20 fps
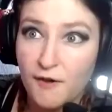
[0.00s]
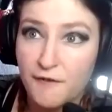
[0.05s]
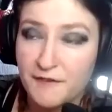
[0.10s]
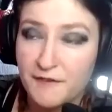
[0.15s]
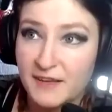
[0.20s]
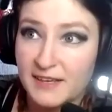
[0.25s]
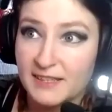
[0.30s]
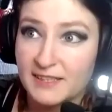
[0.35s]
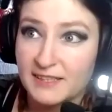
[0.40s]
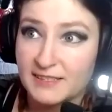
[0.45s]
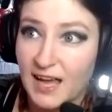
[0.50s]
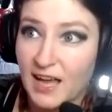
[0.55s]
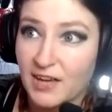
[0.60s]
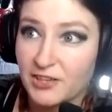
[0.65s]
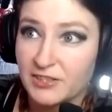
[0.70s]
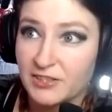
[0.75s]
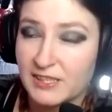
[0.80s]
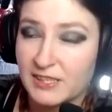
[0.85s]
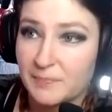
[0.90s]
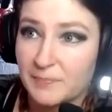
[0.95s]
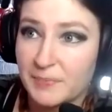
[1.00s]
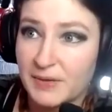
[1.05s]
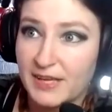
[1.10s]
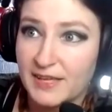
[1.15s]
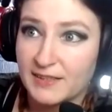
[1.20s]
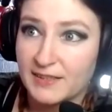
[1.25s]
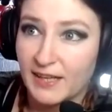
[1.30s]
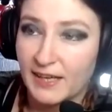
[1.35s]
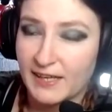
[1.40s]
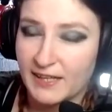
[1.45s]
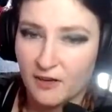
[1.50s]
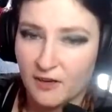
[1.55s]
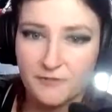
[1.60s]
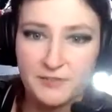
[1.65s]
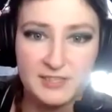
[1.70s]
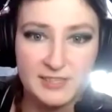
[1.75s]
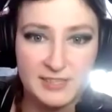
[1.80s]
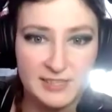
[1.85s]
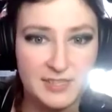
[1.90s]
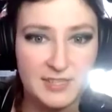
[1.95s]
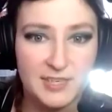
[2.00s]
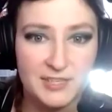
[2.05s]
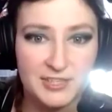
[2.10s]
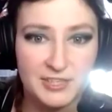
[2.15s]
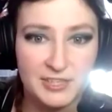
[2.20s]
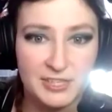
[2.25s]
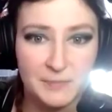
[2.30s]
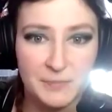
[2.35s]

of it has actually been like, obviously initially